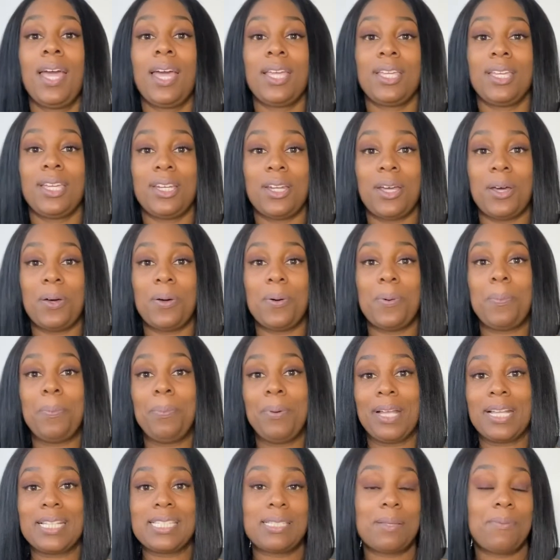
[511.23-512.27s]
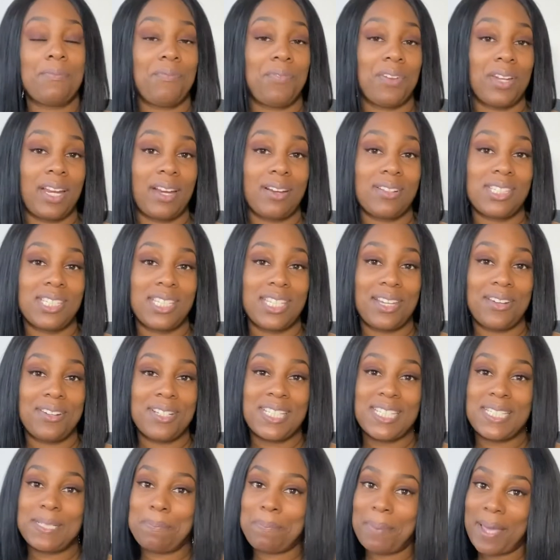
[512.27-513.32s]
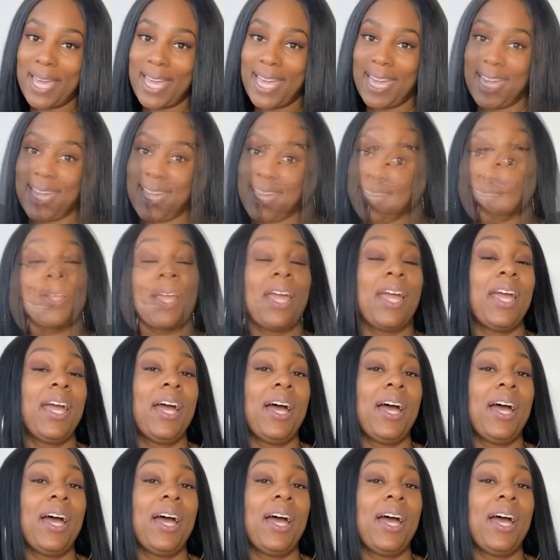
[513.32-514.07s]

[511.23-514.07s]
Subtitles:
you know, bring some flair to your space.